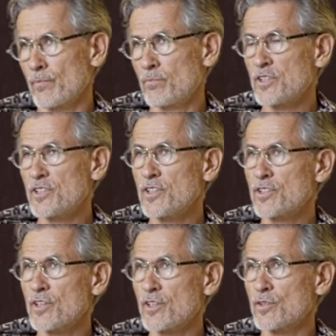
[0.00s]
BC
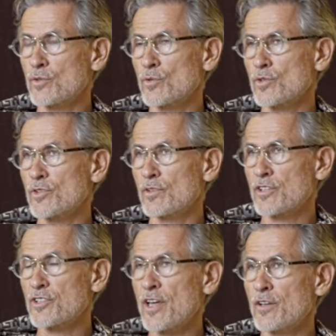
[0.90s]
started to
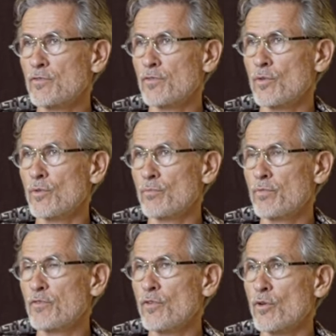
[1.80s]
stand for
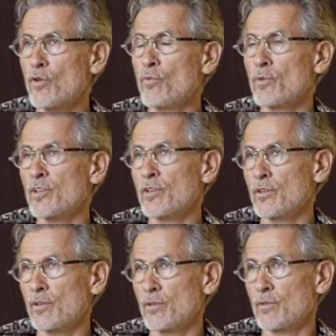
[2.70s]
before common era.